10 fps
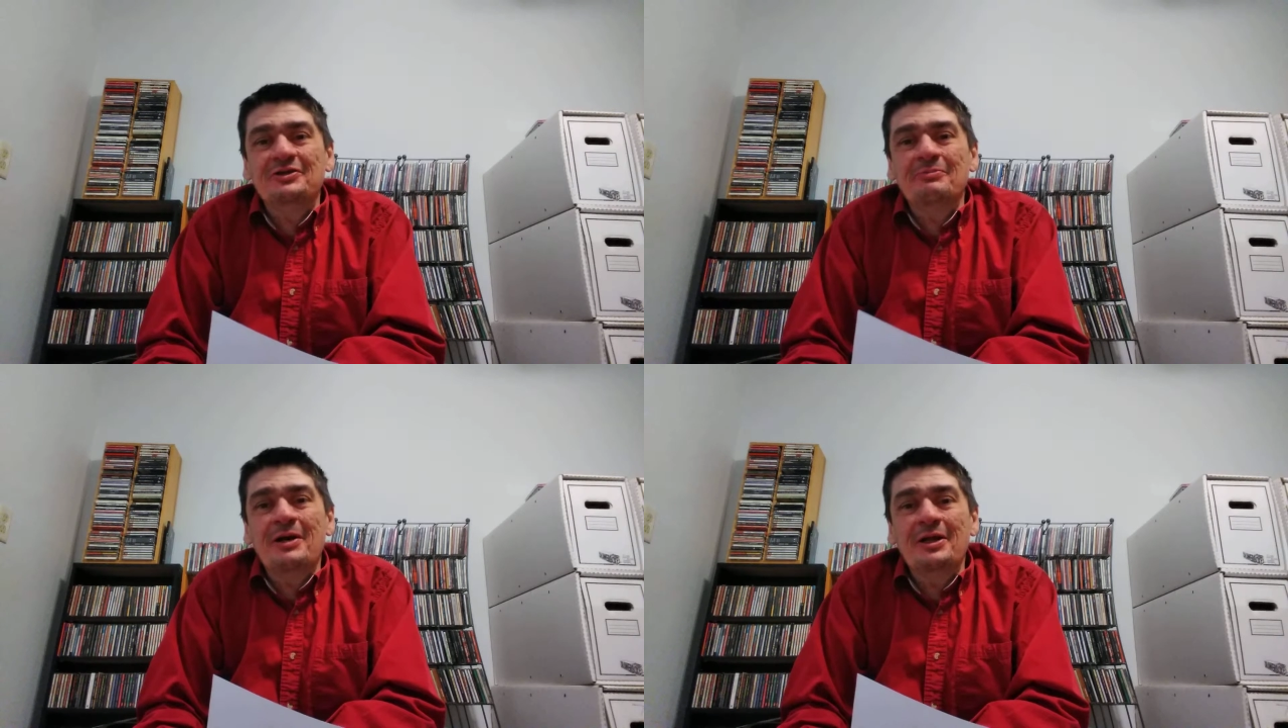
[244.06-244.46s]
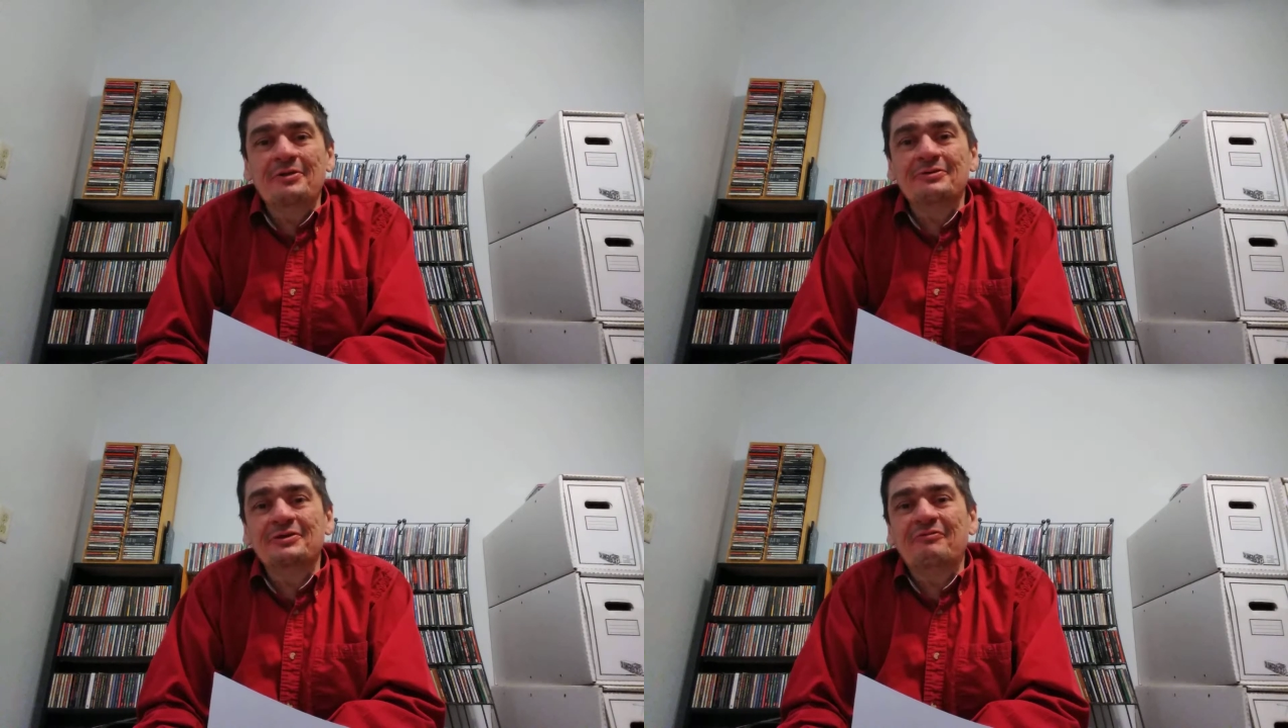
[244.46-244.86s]
de
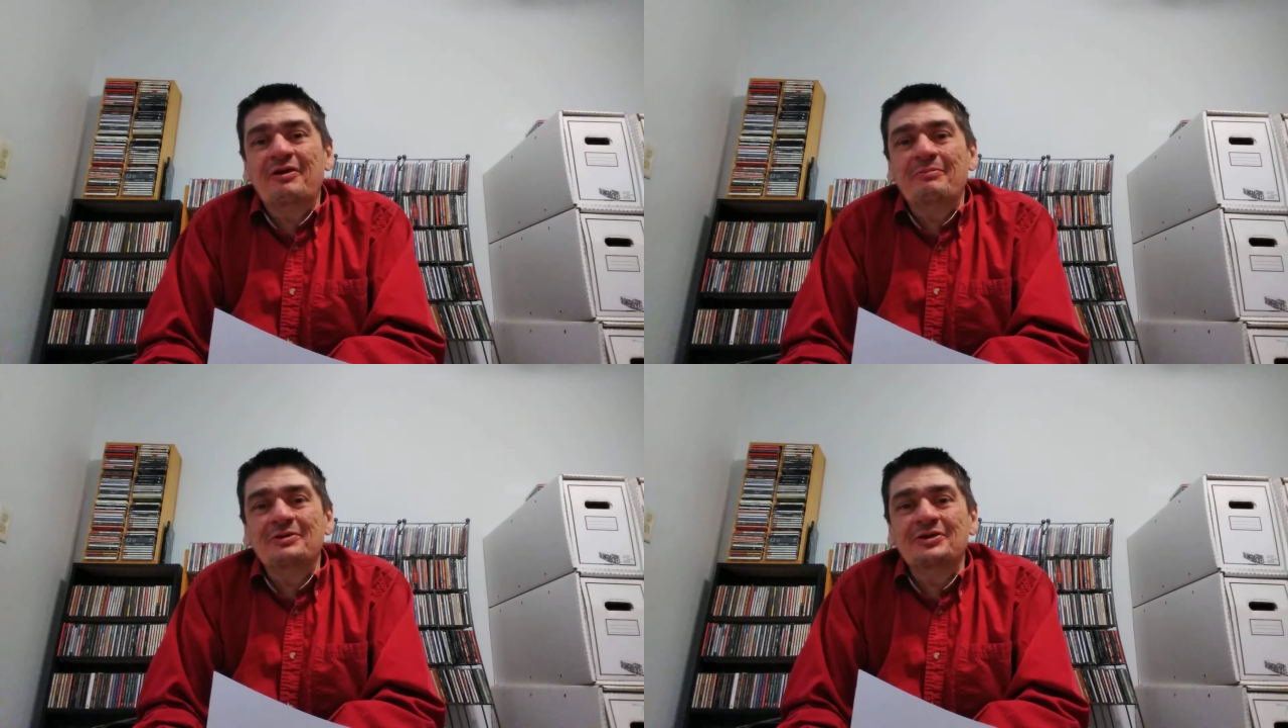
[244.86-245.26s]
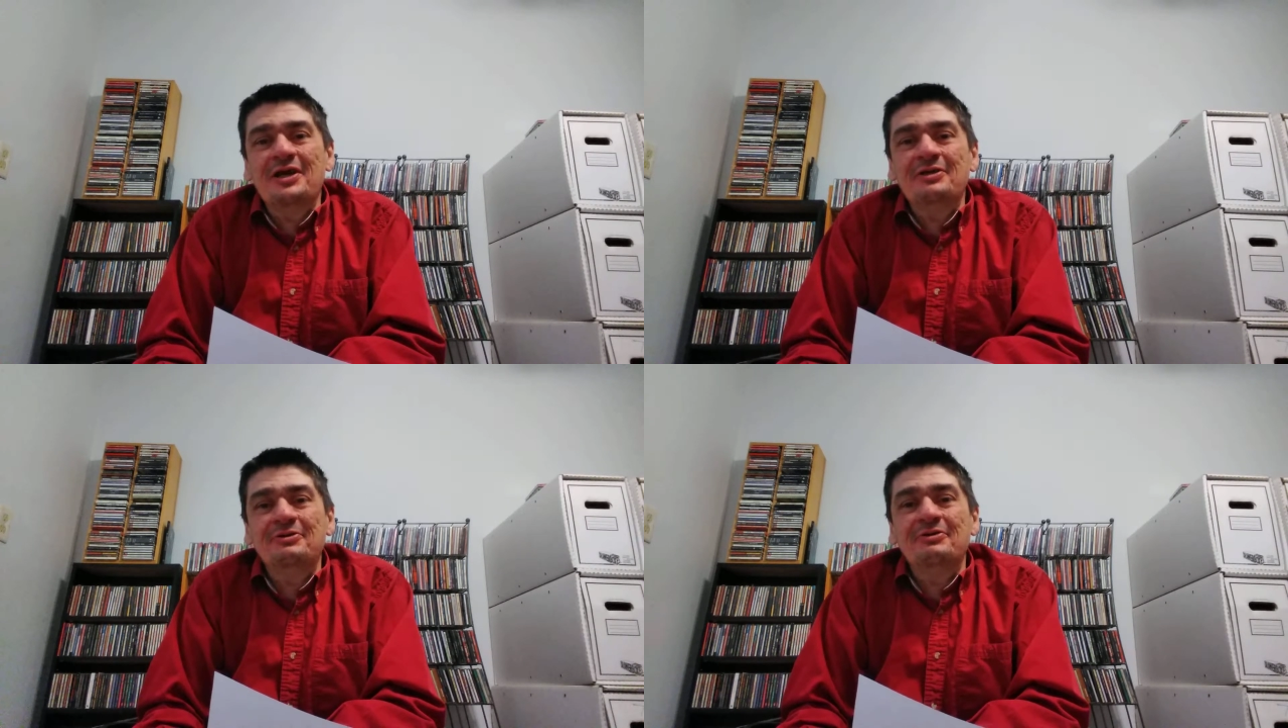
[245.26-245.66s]
Milo is a famous
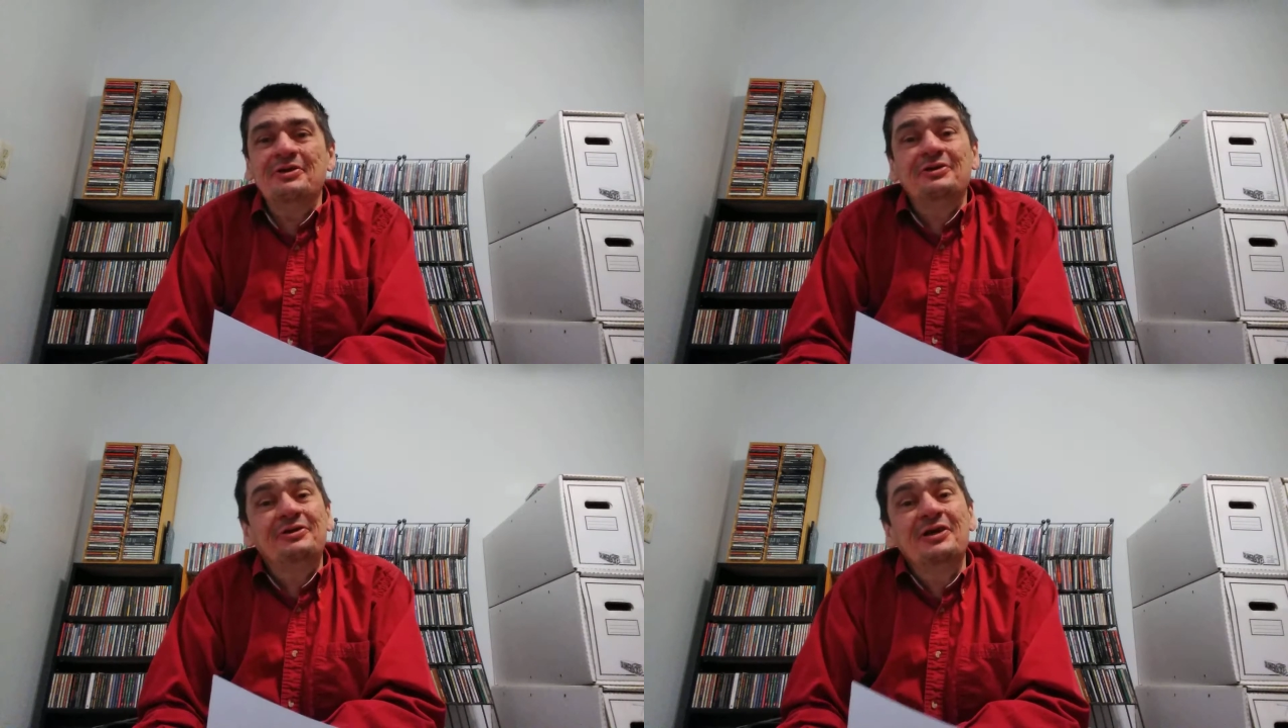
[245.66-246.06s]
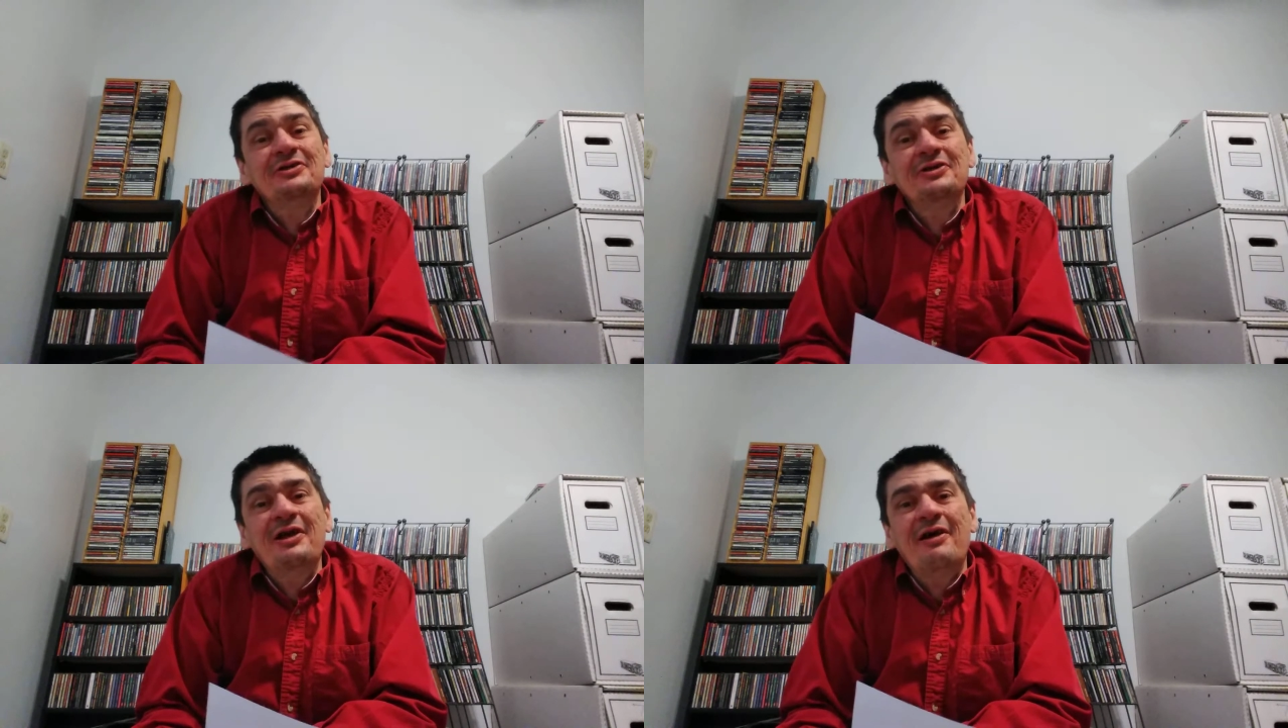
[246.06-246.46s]
statue that
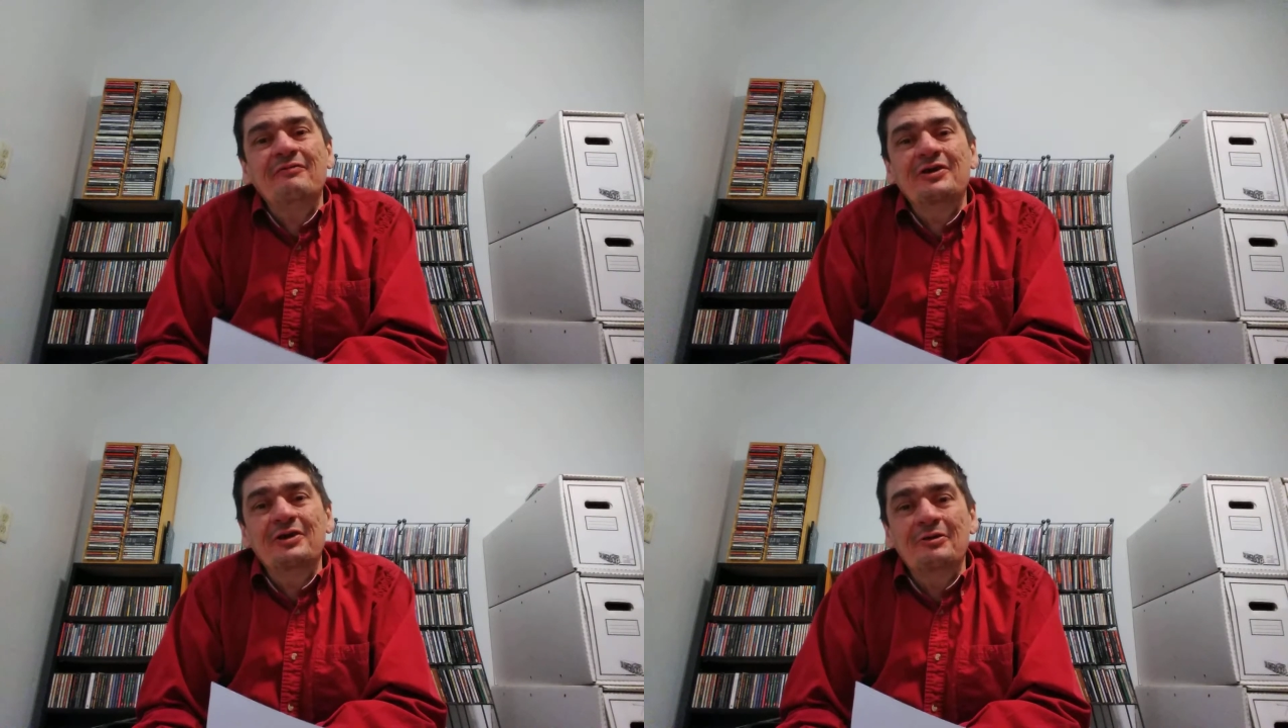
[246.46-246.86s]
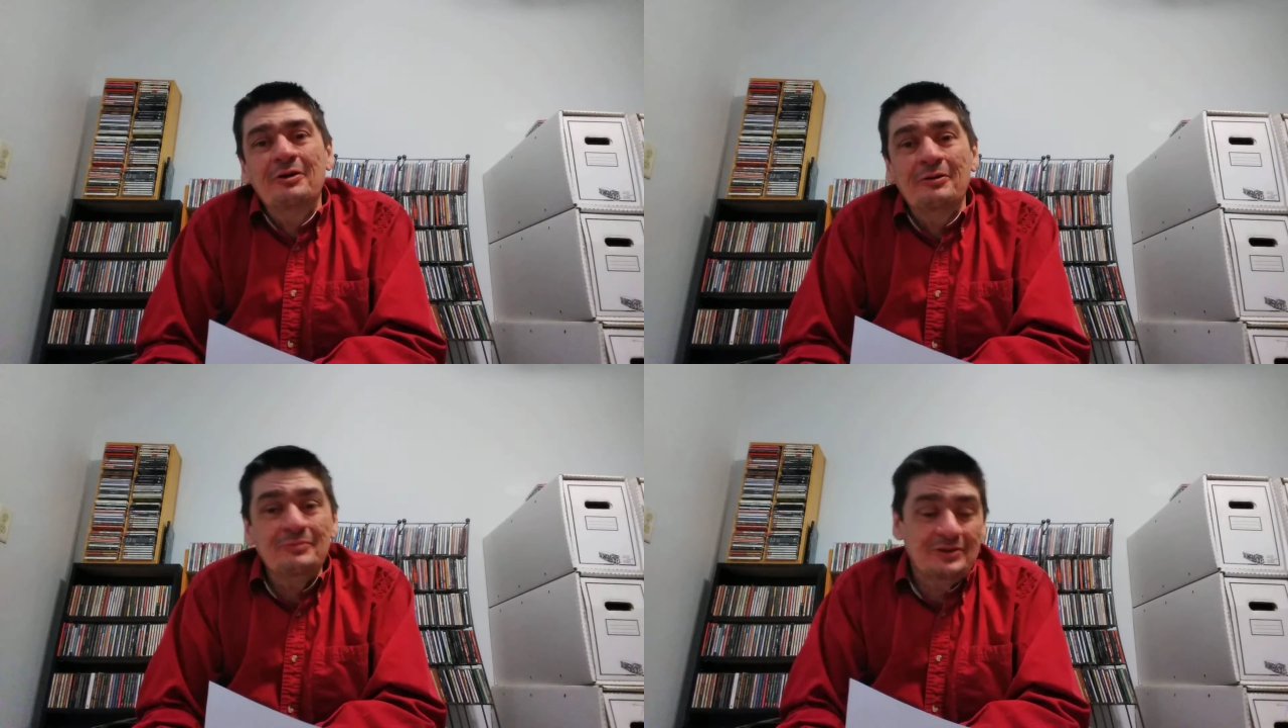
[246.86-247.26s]
doesn't have any
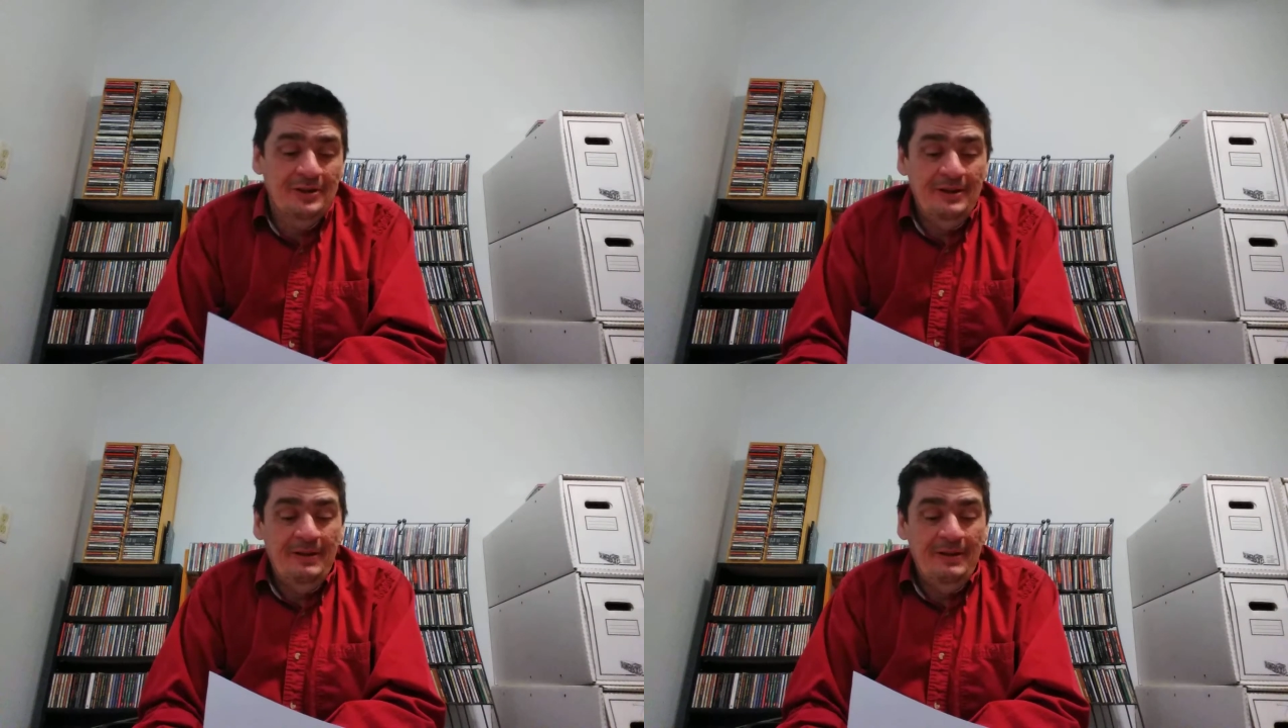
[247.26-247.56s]
arms.